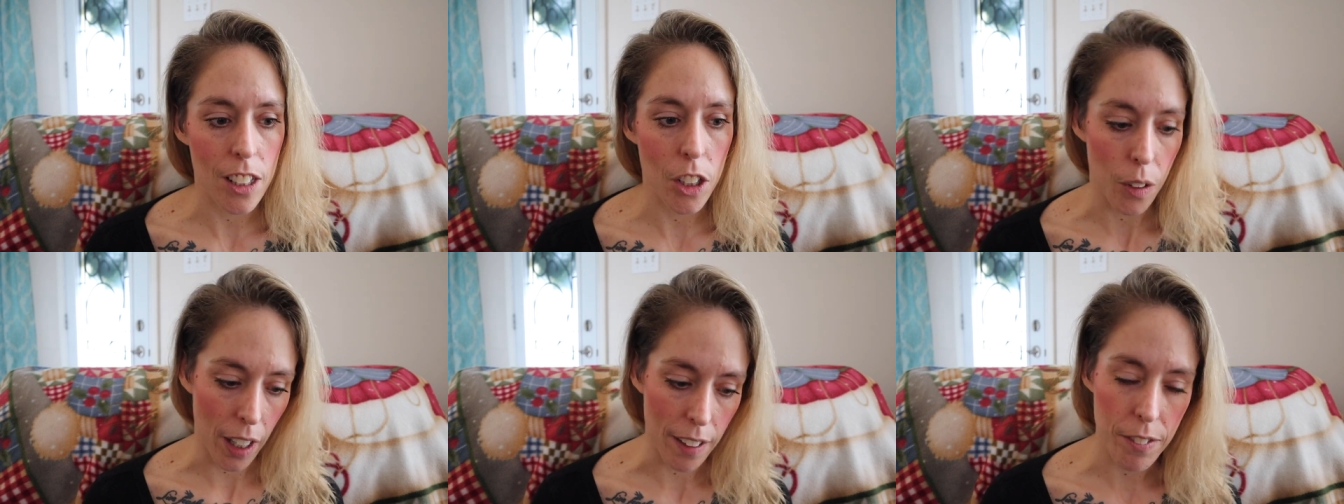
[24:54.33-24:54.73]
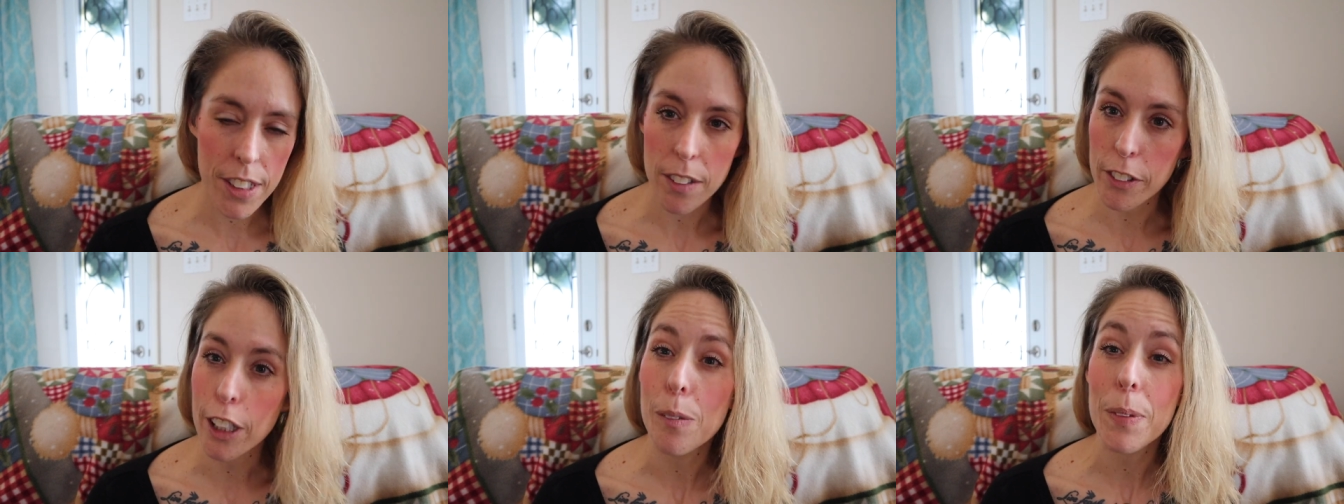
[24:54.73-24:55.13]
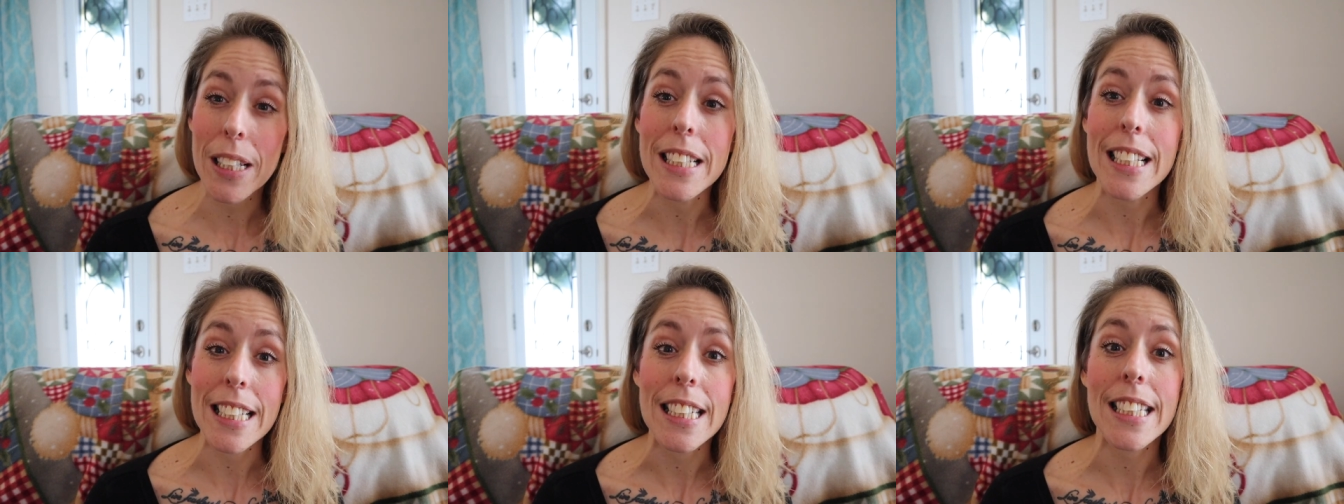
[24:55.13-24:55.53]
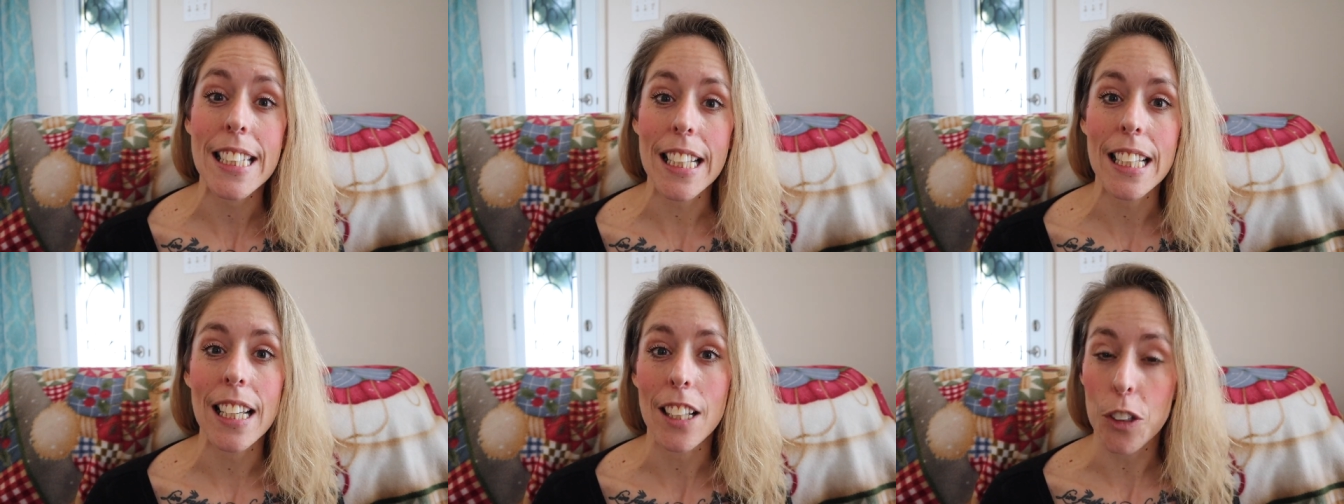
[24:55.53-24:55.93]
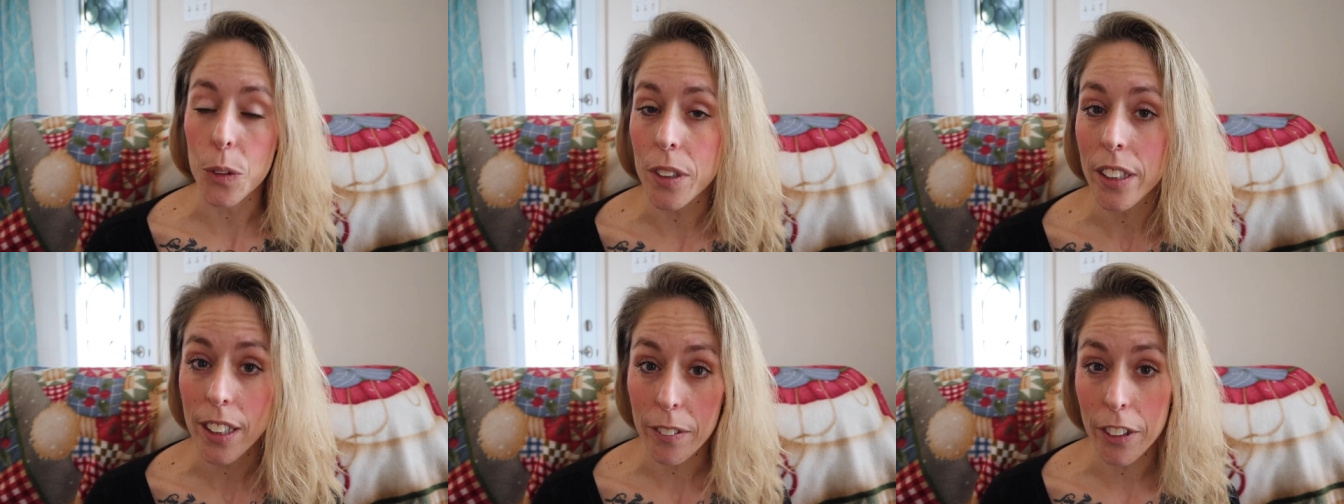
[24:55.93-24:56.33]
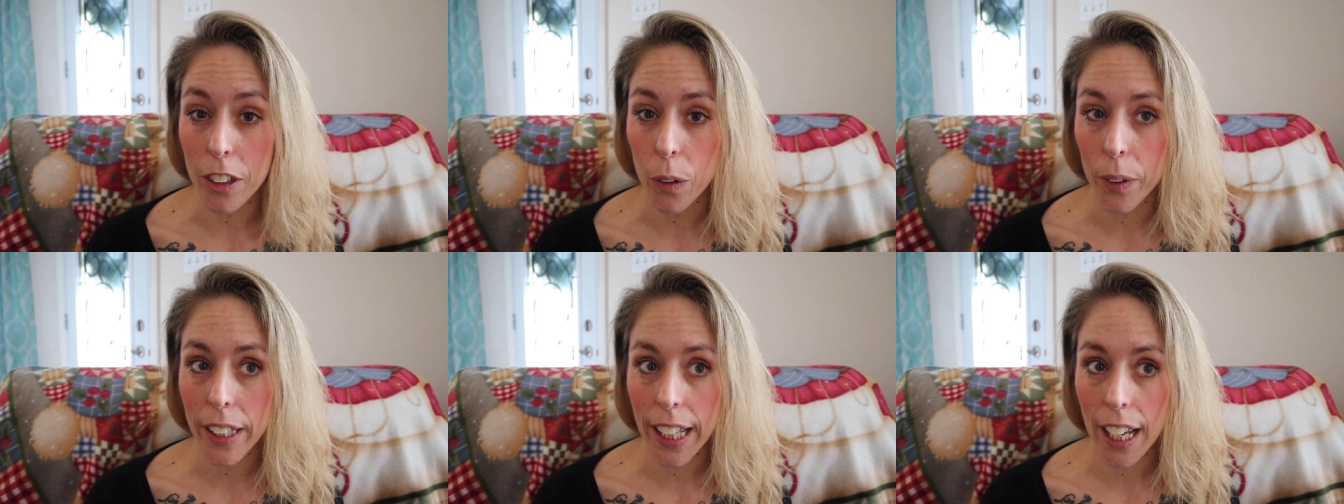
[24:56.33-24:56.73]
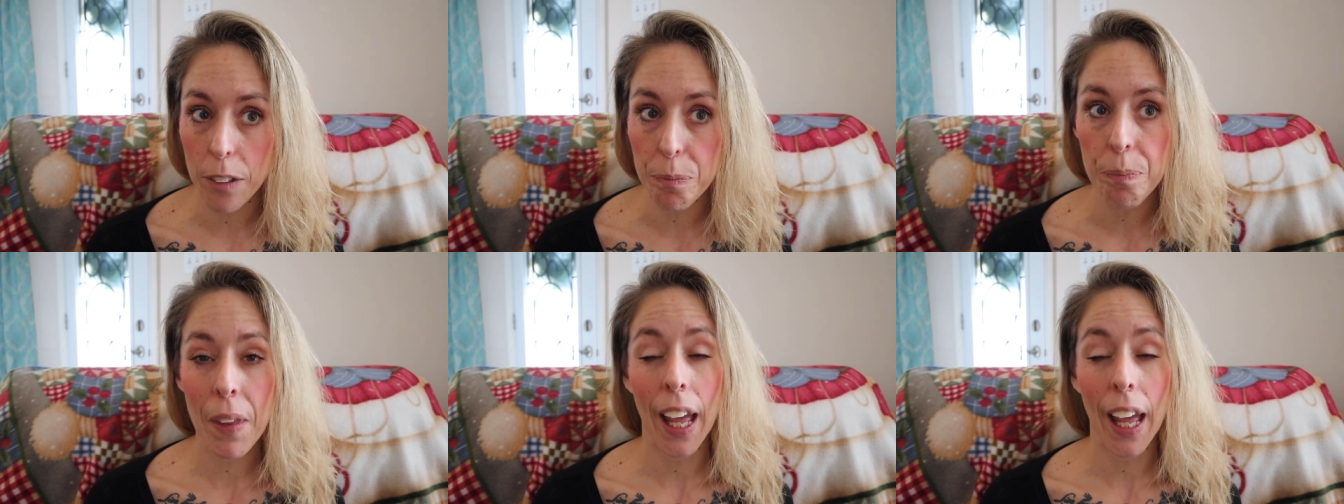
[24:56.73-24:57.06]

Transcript: you have severe P T S D and you didn't even know it yet.